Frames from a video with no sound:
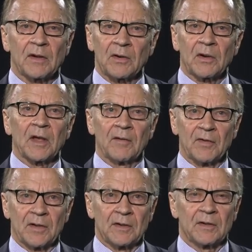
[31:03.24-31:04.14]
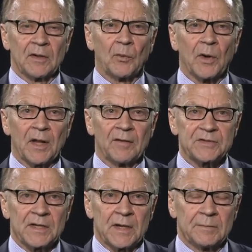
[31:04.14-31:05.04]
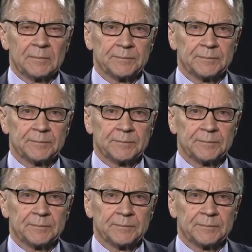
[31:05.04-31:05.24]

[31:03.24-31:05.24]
clearly evident in what I've said.